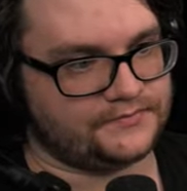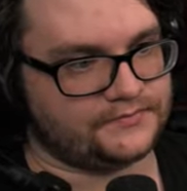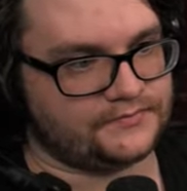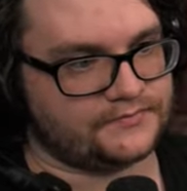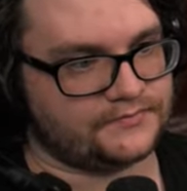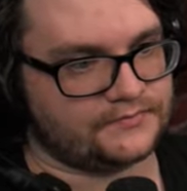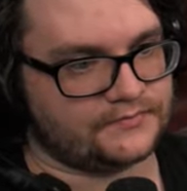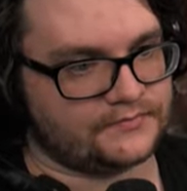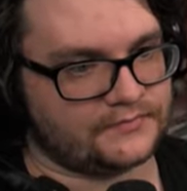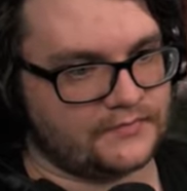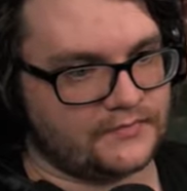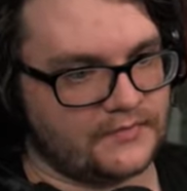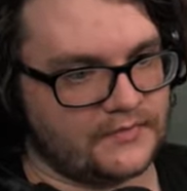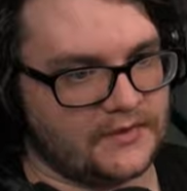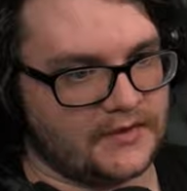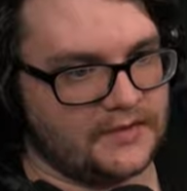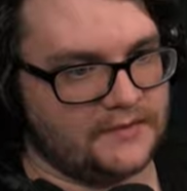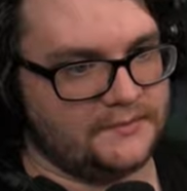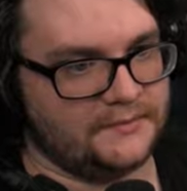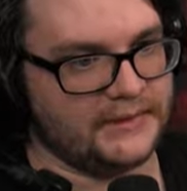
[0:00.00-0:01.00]
Hold on,
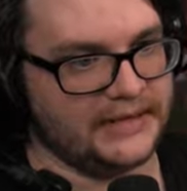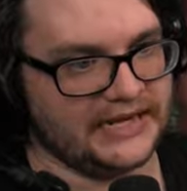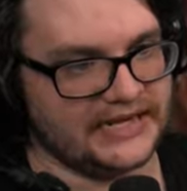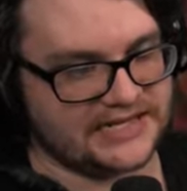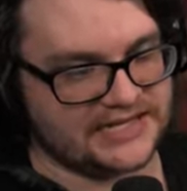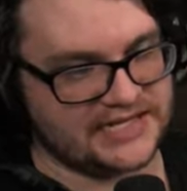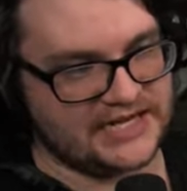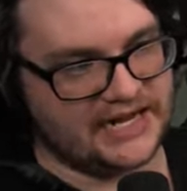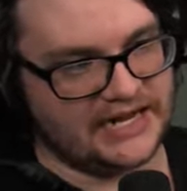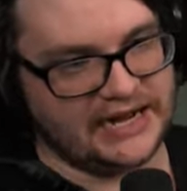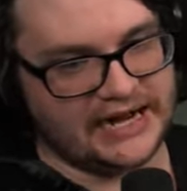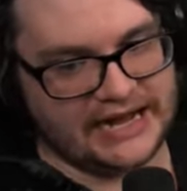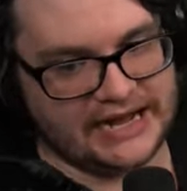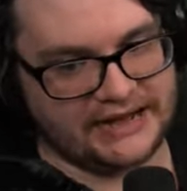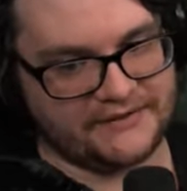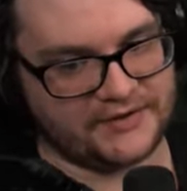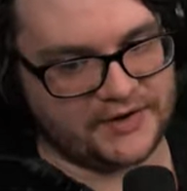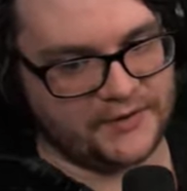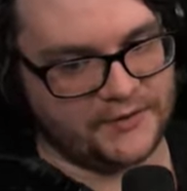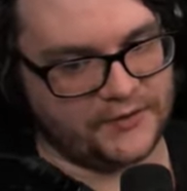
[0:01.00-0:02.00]
Sherry. yes, I
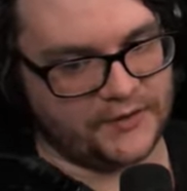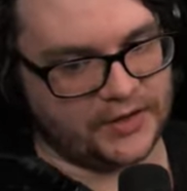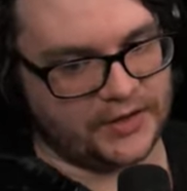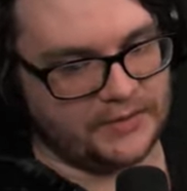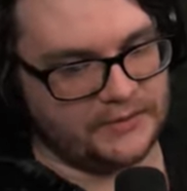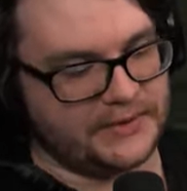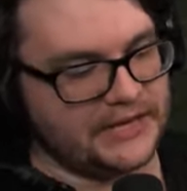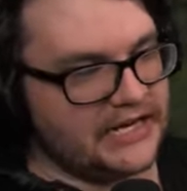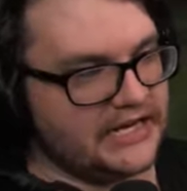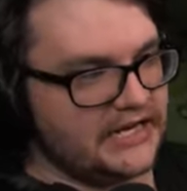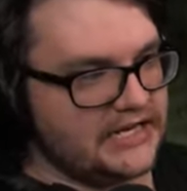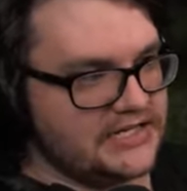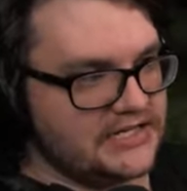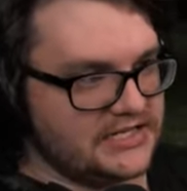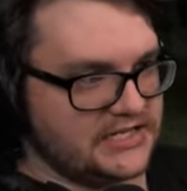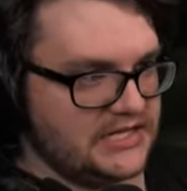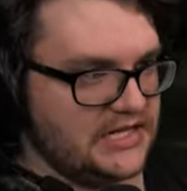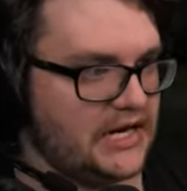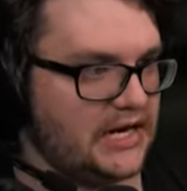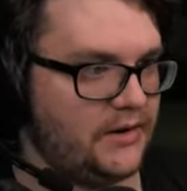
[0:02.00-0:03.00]
have confirmed that it
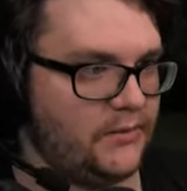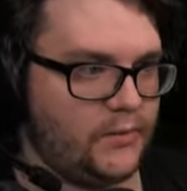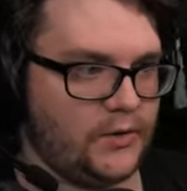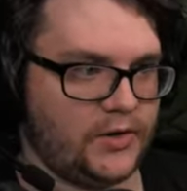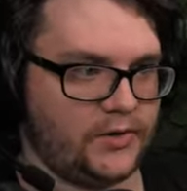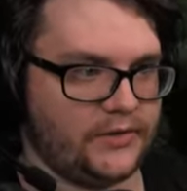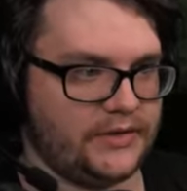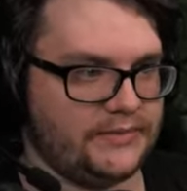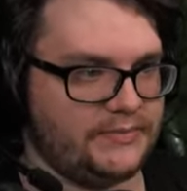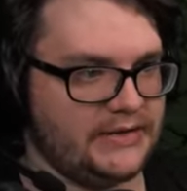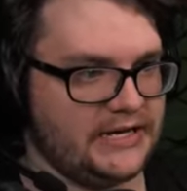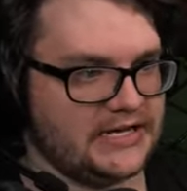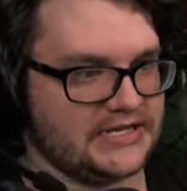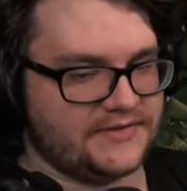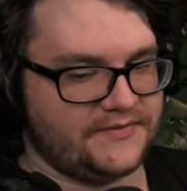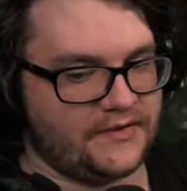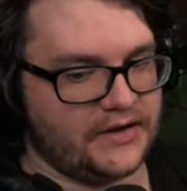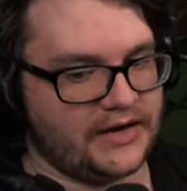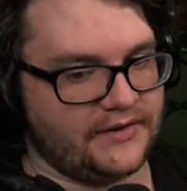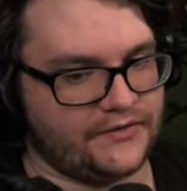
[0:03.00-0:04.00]
does not work with the
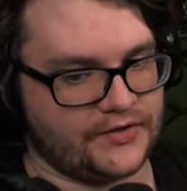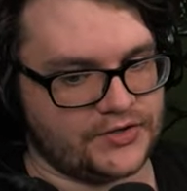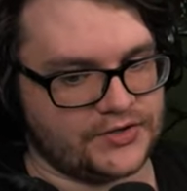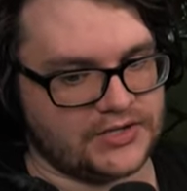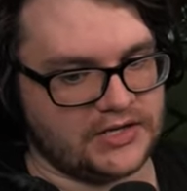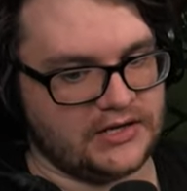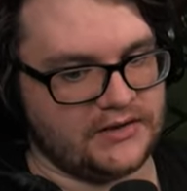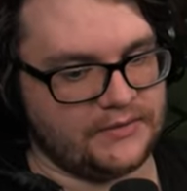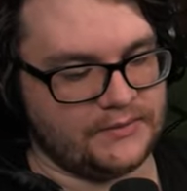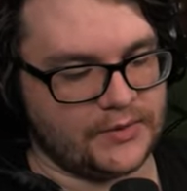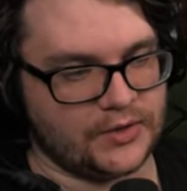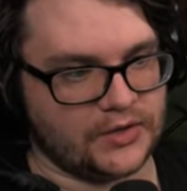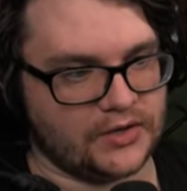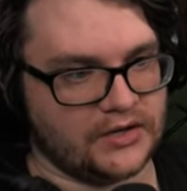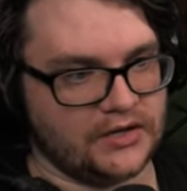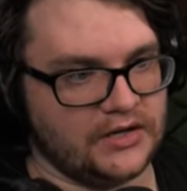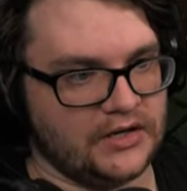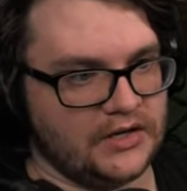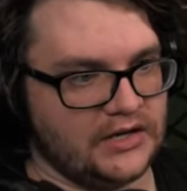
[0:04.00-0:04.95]
PS5 version anymore.